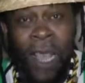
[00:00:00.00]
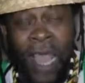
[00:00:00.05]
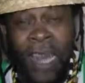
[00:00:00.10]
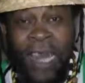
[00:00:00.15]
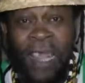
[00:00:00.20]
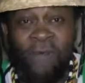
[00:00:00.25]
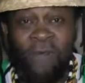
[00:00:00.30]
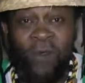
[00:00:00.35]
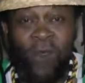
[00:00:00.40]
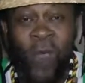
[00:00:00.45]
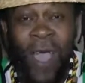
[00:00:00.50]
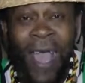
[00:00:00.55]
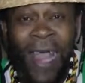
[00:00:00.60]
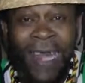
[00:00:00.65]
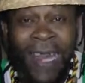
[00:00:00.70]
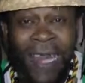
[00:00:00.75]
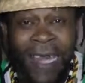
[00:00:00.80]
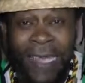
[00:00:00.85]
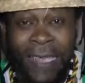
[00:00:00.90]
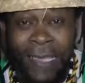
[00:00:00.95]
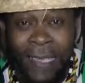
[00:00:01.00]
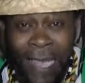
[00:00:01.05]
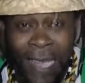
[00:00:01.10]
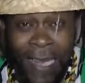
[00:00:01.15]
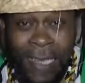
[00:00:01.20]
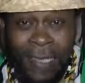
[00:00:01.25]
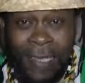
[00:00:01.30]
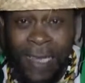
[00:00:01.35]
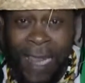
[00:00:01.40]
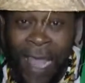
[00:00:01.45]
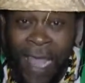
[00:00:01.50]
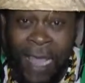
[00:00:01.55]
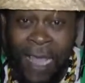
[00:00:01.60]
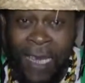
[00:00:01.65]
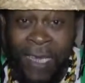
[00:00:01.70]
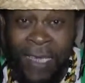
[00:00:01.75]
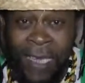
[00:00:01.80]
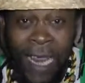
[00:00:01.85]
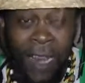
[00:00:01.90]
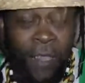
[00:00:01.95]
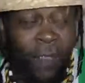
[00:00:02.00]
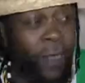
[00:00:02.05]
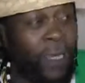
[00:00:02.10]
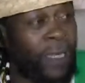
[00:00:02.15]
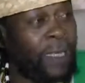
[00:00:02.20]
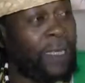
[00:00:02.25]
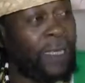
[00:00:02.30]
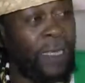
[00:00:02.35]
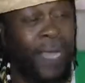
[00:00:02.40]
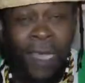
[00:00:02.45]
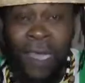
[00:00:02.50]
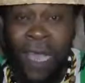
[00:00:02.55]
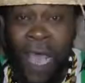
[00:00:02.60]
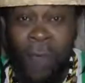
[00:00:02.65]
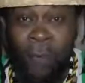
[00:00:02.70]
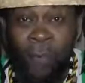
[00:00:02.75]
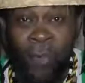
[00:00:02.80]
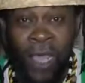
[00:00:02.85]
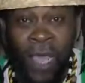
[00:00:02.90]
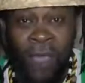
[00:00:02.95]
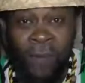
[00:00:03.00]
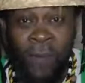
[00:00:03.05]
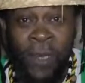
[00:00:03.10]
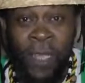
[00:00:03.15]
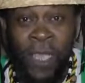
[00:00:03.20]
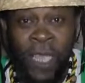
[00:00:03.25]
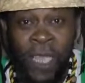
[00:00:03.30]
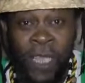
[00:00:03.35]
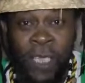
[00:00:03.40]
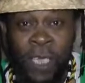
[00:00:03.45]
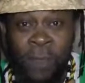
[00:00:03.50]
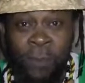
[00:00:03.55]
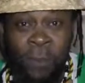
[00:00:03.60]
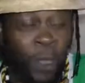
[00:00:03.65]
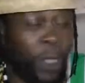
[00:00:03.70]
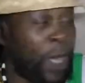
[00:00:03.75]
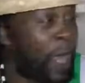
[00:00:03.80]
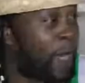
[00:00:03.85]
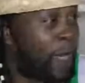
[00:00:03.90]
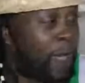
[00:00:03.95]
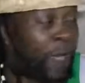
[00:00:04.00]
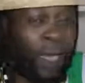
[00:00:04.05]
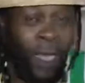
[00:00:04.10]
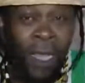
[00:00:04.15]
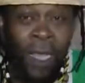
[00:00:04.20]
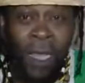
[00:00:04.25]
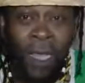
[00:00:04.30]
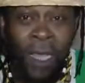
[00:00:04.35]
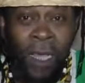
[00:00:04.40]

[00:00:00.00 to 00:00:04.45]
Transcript: And if you had any sense, like I tell you, this is a copy of the Egyptian.